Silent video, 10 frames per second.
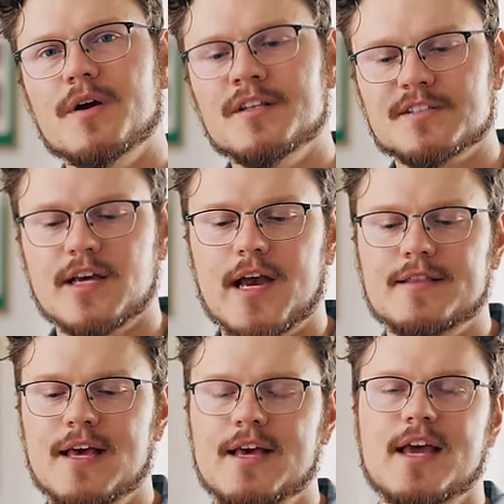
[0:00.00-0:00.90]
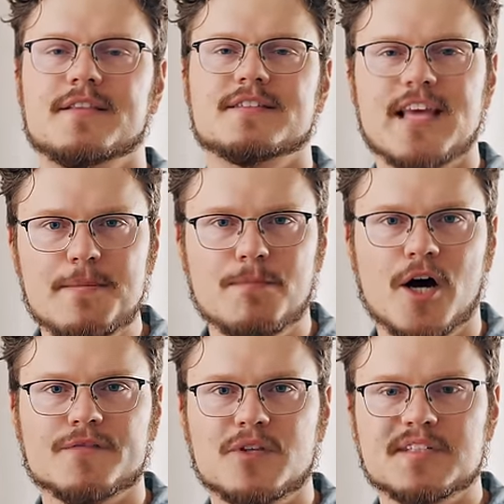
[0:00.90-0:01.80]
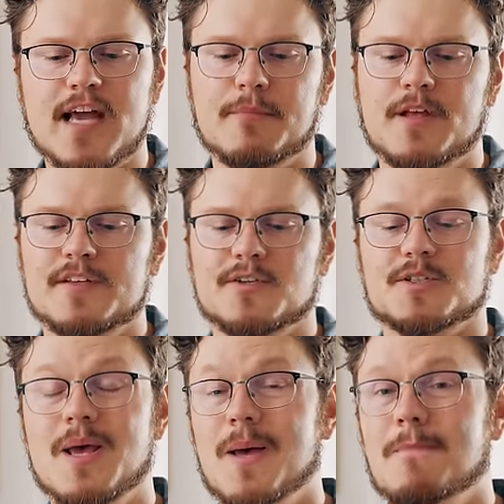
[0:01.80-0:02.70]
inside and the tape mod for the stabilizers,